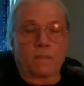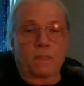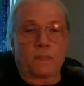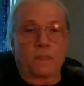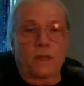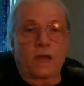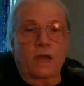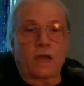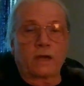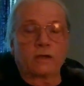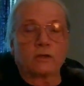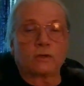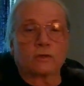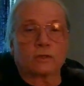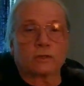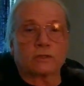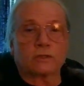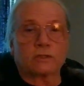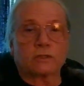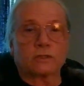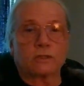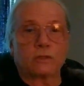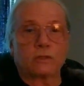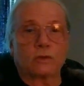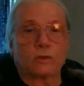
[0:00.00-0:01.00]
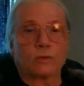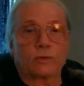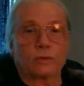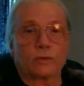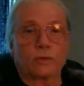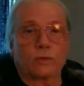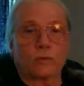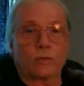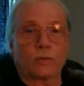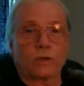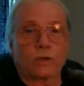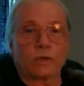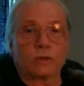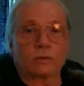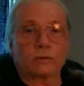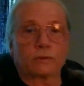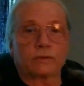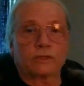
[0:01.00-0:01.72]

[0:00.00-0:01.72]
now you could see who the real